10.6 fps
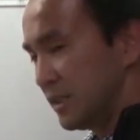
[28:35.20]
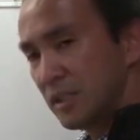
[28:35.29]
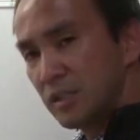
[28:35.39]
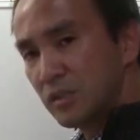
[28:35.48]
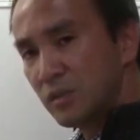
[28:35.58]

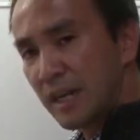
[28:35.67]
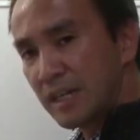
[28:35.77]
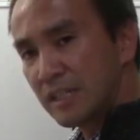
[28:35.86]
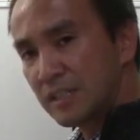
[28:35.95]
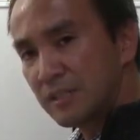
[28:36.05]
to that
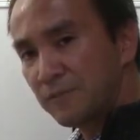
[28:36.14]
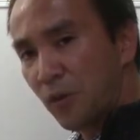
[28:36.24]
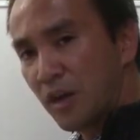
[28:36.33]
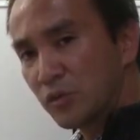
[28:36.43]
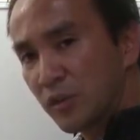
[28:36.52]
other
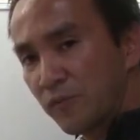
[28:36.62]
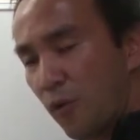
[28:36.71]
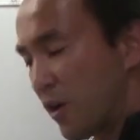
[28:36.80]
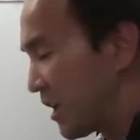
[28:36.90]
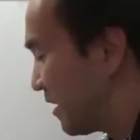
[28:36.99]

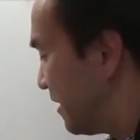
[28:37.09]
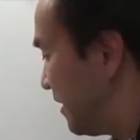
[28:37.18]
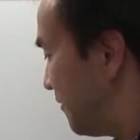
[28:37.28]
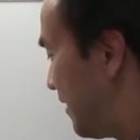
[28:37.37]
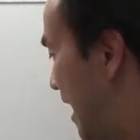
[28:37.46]
440
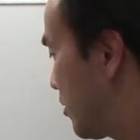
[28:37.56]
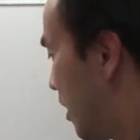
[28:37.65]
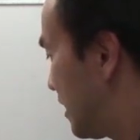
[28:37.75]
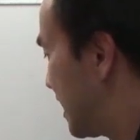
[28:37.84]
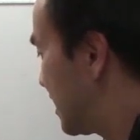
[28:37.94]
value
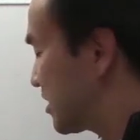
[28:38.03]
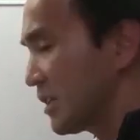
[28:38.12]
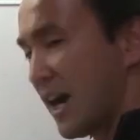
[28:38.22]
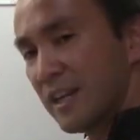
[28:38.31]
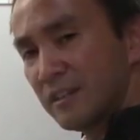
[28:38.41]
on the other
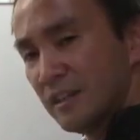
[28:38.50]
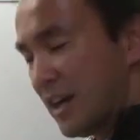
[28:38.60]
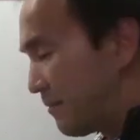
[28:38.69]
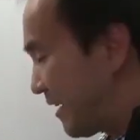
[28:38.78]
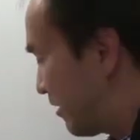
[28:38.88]
side
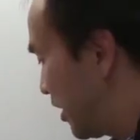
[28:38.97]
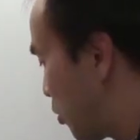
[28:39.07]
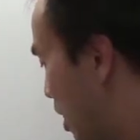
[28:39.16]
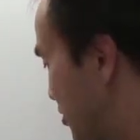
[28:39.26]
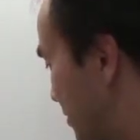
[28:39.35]
of our
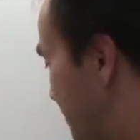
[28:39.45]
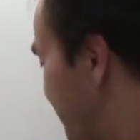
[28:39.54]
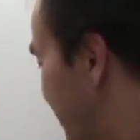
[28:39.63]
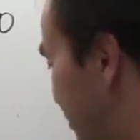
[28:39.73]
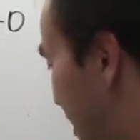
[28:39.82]
equation.
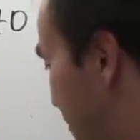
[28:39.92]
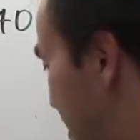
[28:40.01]
So that means